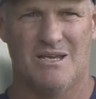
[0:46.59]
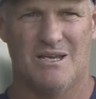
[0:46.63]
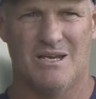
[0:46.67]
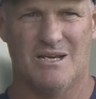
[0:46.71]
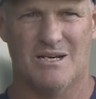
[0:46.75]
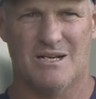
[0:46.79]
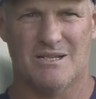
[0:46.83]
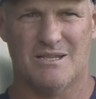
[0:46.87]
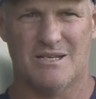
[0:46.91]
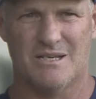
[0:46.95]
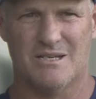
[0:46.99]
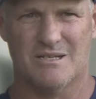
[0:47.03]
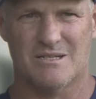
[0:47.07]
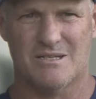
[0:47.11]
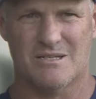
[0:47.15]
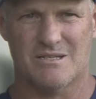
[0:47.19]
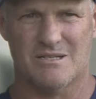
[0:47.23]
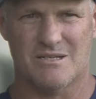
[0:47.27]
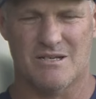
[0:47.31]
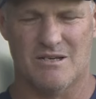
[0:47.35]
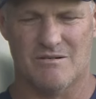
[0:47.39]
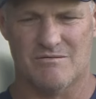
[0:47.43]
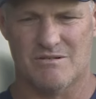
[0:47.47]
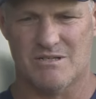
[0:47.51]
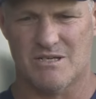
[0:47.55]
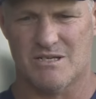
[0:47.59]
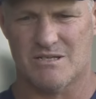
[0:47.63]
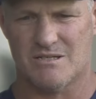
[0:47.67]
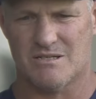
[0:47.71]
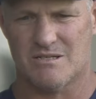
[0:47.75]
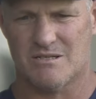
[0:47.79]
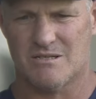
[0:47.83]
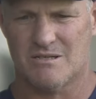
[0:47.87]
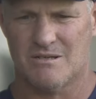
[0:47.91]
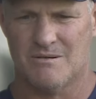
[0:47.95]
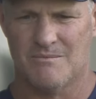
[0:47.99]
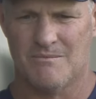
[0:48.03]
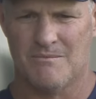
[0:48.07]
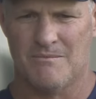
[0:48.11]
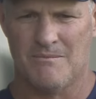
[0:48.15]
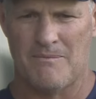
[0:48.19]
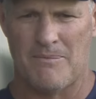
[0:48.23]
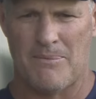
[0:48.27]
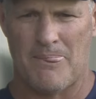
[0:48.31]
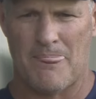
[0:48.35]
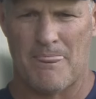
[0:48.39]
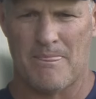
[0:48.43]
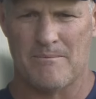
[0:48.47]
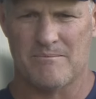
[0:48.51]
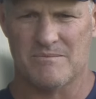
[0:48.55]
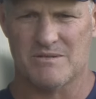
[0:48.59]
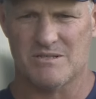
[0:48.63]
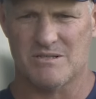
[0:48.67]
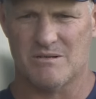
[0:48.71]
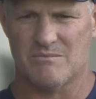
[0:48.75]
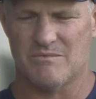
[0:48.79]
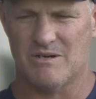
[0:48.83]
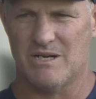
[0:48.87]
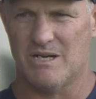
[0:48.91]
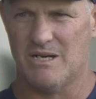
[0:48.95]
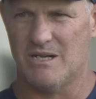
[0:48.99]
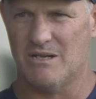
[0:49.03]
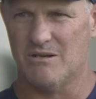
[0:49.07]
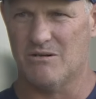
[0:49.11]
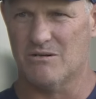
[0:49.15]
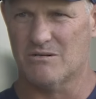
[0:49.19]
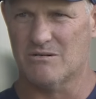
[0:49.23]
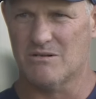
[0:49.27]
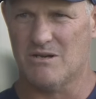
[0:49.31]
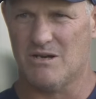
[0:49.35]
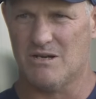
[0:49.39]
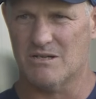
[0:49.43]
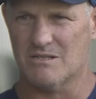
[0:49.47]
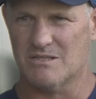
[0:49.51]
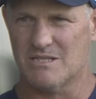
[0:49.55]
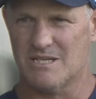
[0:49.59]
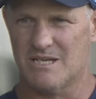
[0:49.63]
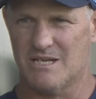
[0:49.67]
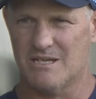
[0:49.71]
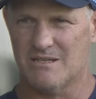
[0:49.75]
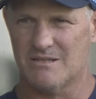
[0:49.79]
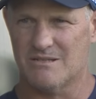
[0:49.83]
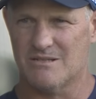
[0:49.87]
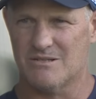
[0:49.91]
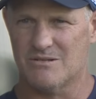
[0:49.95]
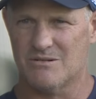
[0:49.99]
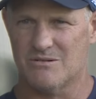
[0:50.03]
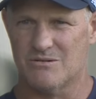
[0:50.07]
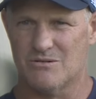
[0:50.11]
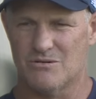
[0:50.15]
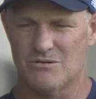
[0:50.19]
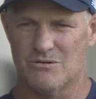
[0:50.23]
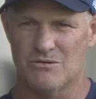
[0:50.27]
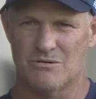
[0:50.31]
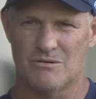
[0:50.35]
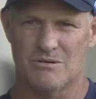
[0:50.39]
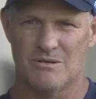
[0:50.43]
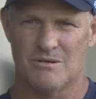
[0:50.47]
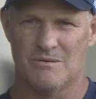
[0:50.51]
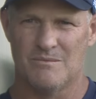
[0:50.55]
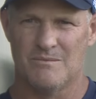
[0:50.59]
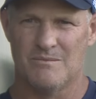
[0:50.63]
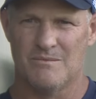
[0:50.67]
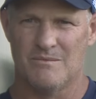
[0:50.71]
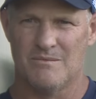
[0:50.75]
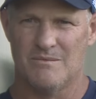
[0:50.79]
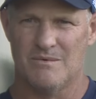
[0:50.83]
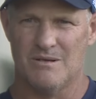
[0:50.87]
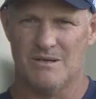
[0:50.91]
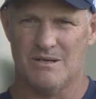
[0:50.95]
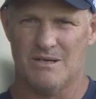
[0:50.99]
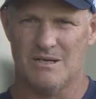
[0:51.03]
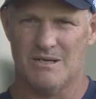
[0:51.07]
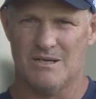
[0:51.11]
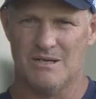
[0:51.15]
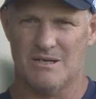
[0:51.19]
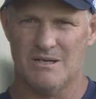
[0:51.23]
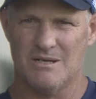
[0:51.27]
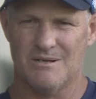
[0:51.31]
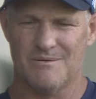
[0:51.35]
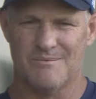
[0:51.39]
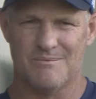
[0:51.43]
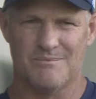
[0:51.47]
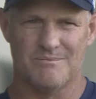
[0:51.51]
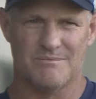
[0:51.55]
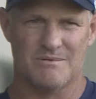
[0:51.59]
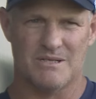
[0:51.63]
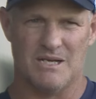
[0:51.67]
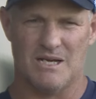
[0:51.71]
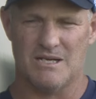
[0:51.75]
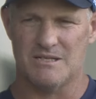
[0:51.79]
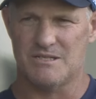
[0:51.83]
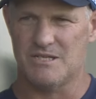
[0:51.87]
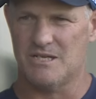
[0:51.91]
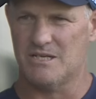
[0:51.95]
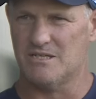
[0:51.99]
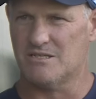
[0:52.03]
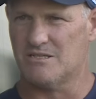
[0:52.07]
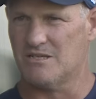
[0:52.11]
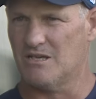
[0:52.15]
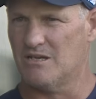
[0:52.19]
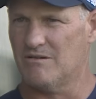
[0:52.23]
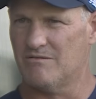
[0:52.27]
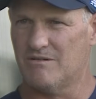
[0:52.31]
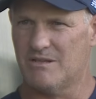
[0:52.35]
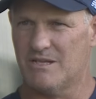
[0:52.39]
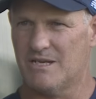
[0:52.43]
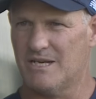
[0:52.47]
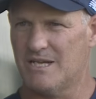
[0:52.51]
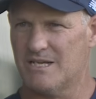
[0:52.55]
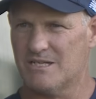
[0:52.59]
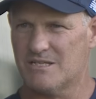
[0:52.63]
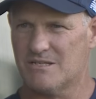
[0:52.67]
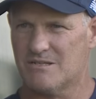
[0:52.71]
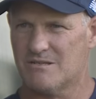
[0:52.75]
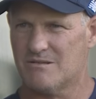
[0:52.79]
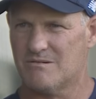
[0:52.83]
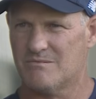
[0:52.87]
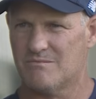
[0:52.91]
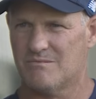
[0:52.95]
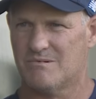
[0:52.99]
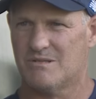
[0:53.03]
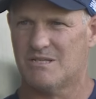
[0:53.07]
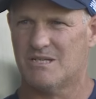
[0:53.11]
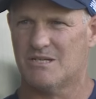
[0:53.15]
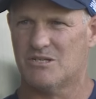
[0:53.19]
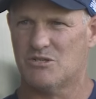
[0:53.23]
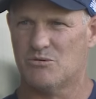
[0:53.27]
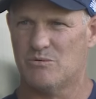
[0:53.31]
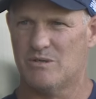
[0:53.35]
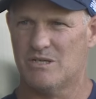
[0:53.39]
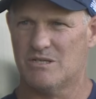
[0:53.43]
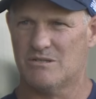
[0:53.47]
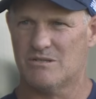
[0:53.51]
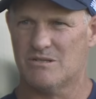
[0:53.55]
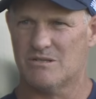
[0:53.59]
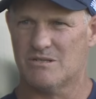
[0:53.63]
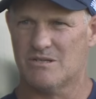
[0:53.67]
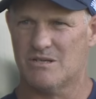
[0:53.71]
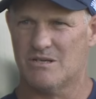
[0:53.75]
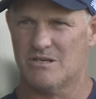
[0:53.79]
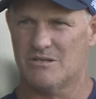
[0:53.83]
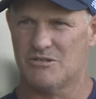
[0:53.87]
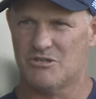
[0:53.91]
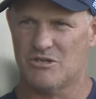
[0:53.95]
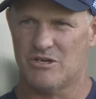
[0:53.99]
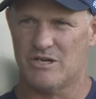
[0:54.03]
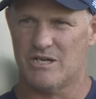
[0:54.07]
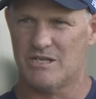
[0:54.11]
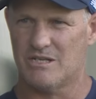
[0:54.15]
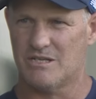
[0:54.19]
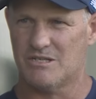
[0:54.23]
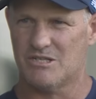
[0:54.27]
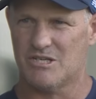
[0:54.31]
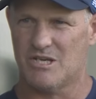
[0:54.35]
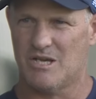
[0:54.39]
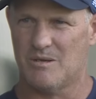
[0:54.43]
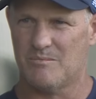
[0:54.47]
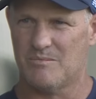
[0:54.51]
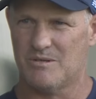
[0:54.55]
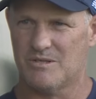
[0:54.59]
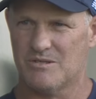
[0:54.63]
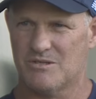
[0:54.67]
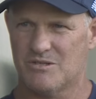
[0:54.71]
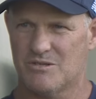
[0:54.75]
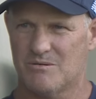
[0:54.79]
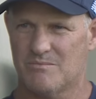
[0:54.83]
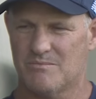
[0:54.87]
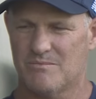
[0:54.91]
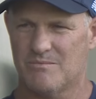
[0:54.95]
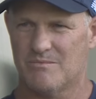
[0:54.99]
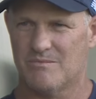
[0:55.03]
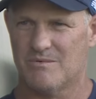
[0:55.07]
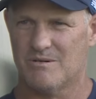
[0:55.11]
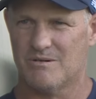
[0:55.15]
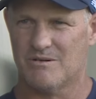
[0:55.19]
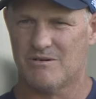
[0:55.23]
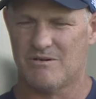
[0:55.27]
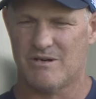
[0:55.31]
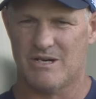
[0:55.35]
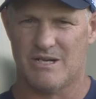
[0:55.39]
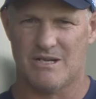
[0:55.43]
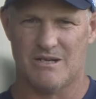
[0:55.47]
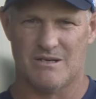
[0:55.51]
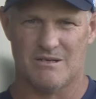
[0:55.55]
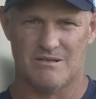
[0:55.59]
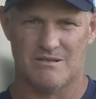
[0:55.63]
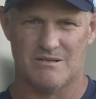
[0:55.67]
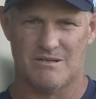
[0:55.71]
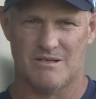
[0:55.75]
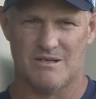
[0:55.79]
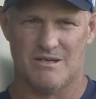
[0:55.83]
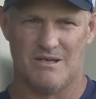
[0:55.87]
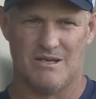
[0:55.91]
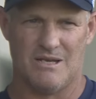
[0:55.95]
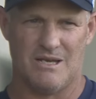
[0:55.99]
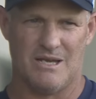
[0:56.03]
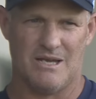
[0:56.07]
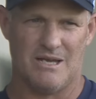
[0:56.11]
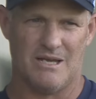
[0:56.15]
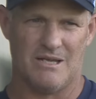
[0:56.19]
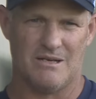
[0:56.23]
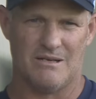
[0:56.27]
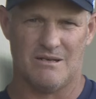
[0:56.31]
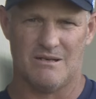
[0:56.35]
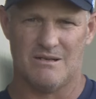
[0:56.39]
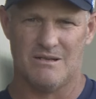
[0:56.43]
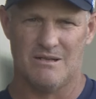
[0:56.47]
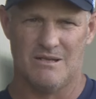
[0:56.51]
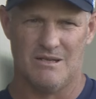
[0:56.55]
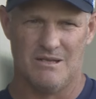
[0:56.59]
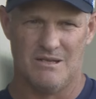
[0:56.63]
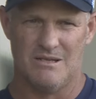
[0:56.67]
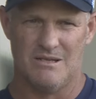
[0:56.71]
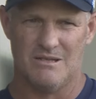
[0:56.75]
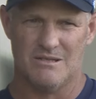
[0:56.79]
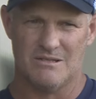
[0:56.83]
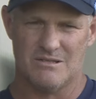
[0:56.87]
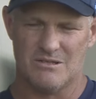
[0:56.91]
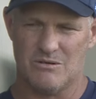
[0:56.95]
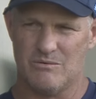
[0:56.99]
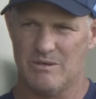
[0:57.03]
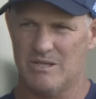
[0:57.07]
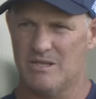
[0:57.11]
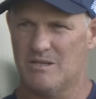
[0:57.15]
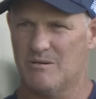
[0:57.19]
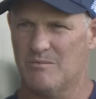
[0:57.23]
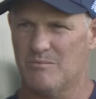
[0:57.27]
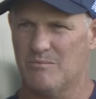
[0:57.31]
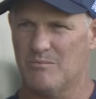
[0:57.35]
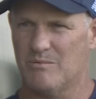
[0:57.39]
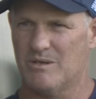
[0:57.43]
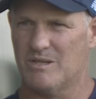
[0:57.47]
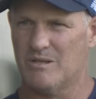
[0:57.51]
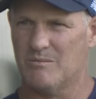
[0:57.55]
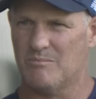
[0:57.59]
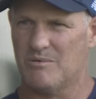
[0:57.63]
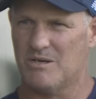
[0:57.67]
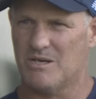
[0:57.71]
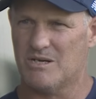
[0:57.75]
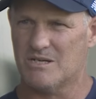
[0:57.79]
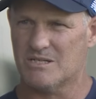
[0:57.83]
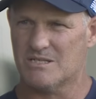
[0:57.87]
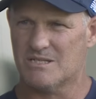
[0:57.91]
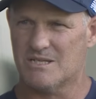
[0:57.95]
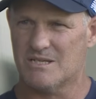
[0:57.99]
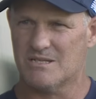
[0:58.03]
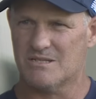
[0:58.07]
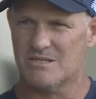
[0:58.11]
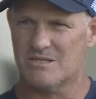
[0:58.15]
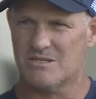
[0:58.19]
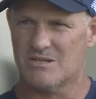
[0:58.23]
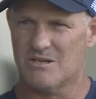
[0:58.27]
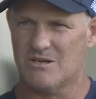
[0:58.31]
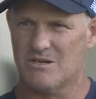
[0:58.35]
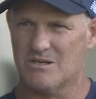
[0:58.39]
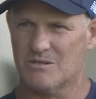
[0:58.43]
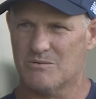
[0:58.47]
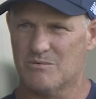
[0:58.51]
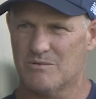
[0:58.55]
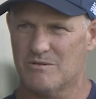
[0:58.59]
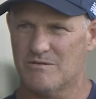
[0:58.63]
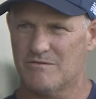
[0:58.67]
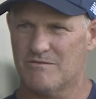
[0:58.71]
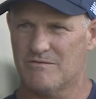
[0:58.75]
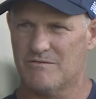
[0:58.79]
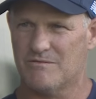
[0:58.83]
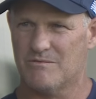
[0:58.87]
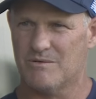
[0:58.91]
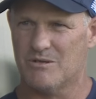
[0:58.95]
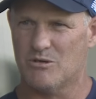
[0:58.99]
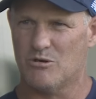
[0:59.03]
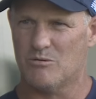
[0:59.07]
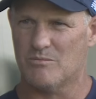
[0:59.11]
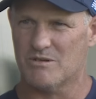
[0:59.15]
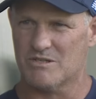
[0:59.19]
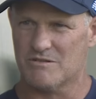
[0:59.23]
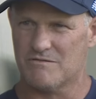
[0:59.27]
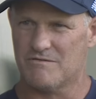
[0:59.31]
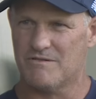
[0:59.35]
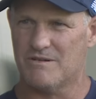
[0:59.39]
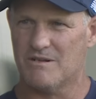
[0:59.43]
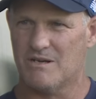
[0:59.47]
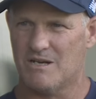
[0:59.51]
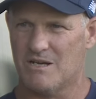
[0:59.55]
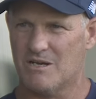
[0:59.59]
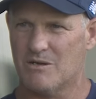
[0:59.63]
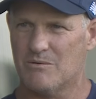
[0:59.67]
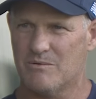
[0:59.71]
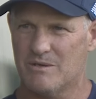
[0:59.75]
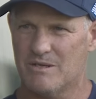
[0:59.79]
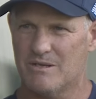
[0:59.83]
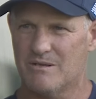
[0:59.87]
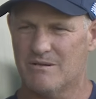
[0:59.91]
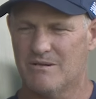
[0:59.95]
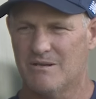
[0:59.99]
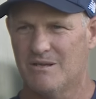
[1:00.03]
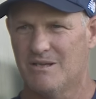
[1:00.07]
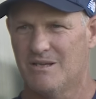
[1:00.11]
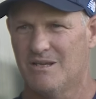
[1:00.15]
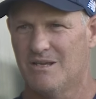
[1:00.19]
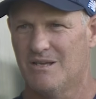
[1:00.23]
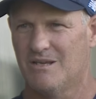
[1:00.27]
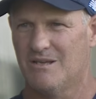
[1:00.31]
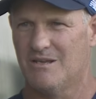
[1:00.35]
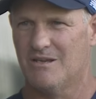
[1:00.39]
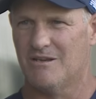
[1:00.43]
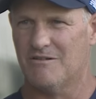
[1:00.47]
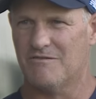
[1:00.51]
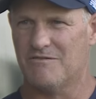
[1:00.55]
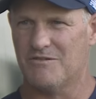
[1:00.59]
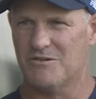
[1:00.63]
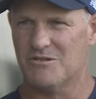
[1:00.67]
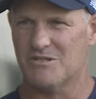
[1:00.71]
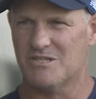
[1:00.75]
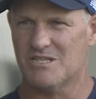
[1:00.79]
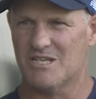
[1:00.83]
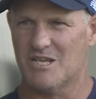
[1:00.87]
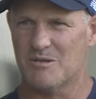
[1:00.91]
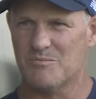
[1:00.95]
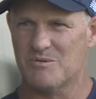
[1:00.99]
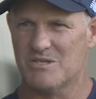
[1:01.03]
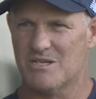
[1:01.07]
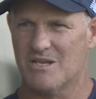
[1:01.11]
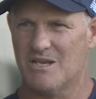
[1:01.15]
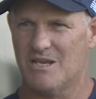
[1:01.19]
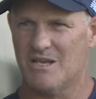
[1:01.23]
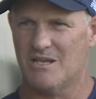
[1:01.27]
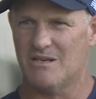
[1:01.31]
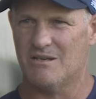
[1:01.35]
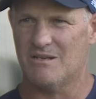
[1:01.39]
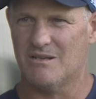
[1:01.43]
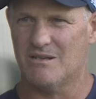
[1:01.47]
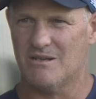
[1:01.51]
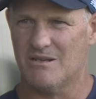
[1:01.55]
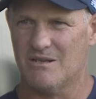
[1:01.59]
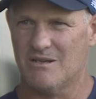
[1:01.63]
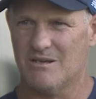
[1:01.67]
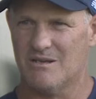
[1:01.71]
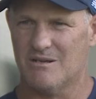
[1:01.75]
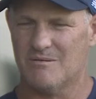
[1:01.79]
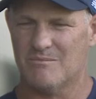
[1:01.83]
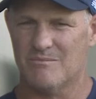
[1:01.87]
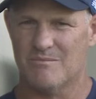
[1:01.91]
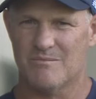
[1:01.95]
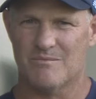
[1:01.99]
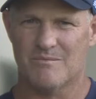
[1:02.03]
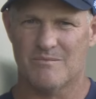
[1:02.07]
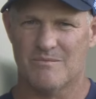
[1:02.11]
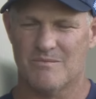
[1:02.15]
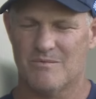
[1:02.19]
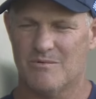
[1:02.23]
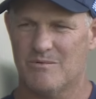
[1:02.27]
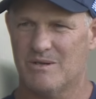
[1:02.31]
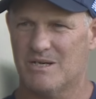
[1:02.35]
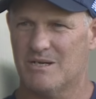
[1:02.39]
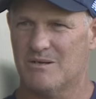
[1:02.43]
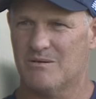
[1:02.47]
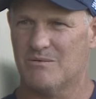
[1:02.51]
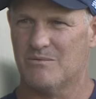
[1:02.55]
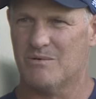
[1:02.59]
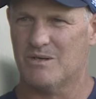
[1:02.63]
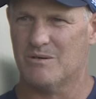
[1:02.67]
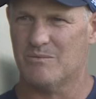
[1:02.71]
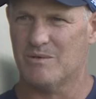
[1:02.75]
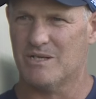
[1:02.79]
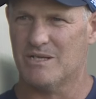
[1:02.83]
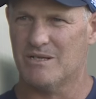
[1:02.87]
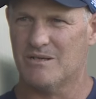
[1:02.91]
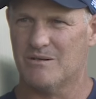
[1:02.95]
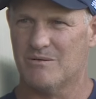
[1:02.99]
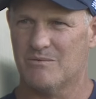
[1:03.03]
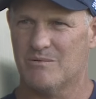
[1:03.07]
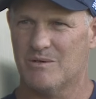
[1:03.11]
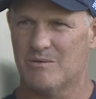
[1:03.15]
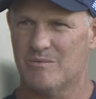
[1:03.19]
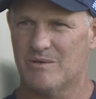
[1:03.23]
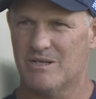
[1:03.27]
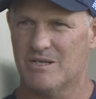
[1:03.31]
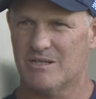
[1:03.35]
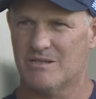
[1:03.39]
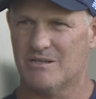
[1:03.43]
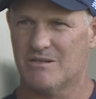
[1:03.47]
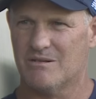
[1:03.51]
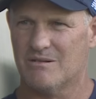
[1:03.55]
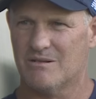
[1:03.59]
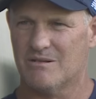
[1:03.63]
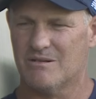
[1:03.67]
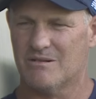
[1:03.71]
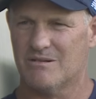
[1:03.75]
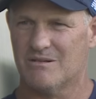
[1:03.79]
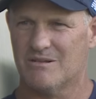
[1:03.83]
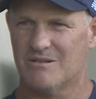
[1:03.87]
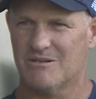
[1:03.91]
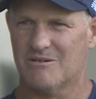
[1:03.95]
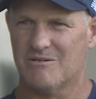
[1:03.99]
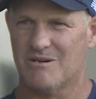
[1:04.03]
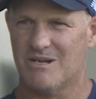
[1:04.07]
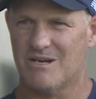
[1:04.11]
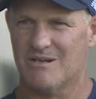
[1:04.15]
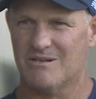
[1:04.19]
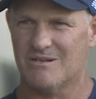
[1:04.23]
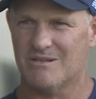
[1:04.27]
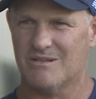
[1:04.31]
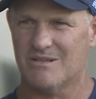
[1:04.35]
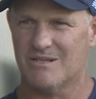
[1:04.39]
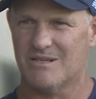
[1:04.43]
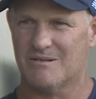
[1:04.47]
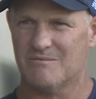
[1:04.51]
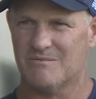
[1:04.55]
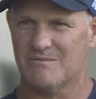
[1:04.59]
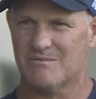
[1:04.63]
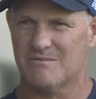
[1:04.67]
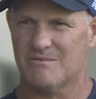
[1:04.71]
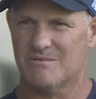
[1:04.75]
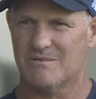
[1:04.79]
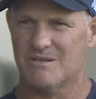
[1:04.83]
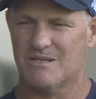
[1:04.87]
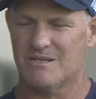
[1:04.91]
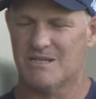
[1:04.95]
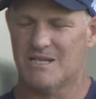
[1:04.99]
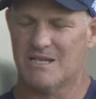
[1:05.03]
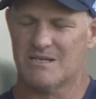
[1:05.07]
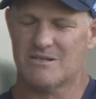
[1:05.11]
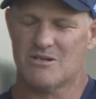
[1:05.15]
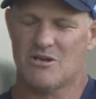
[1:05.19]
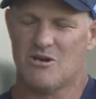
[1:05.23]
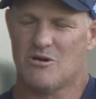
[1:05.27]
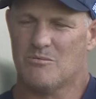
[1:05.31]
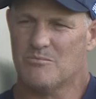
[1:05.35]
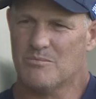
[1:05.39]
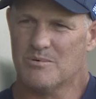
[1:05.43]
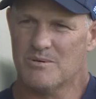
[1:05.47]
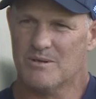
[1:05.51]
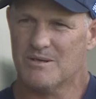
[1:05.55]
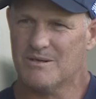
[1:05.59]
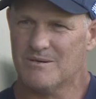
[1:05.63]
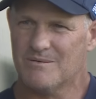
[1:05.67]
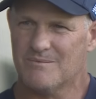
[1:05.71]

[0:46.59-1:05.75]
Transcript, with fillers: and I think it just gives us some really good content to uh, digest over the next six weeks or so during the championship cricket and so when the when the blast does start, we we almost feel like we a few steps ahead um, when it when we when we hit the, the ground in that in that comp. Yeah.